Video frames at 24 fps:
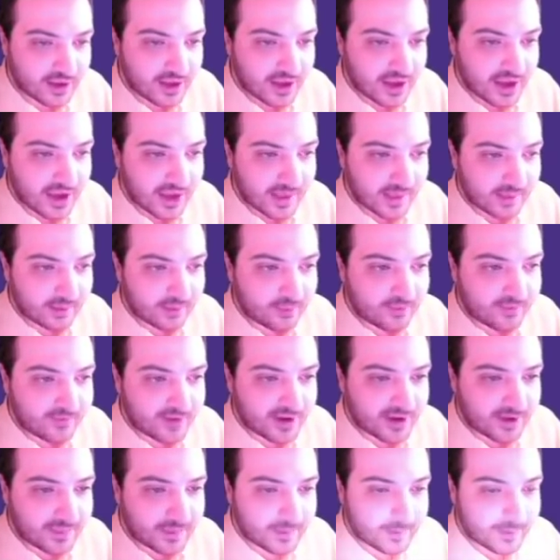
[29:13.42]
And then we've
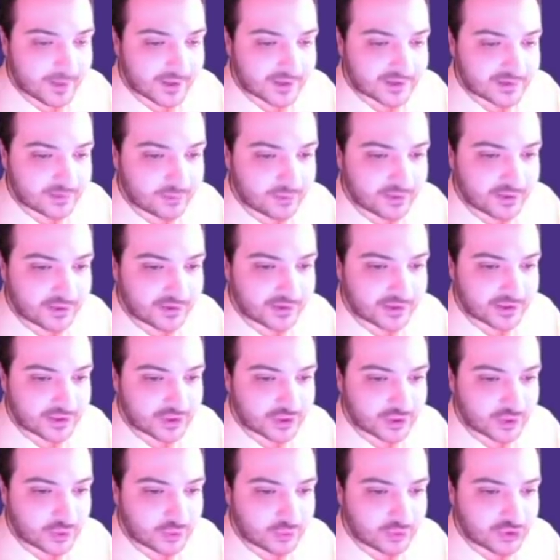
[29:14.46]
got the possibility
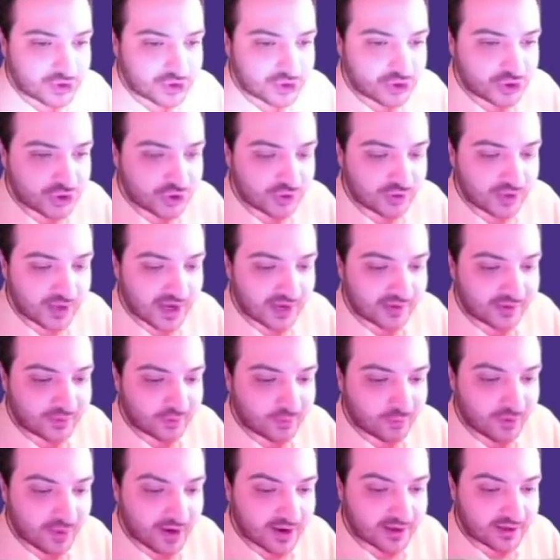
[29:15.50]
to shoot at
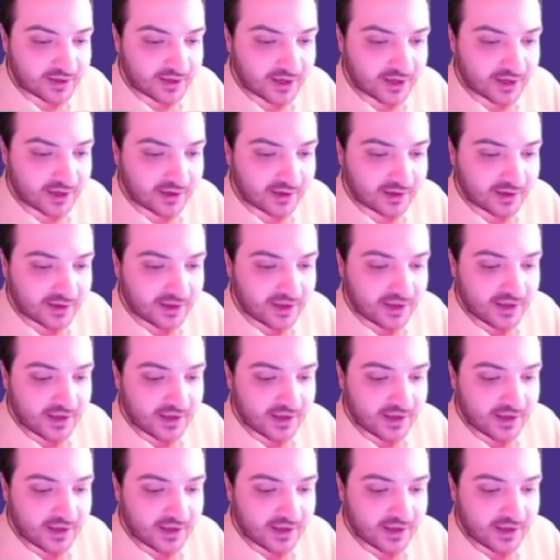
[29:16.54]
the white king,